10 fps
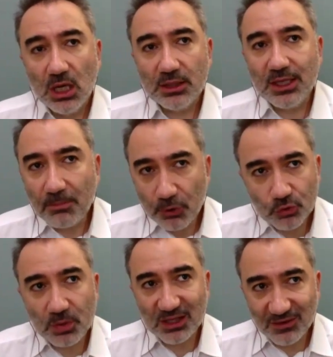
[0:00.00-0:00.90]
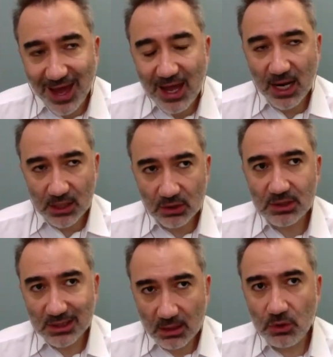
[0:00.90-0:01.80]
That perspective had actually
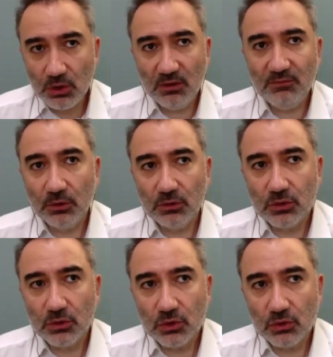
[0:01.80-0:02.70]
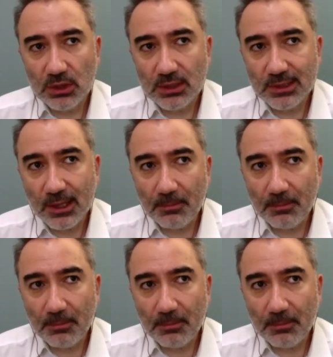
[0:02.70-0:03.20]
some good influence on Sunni Islam,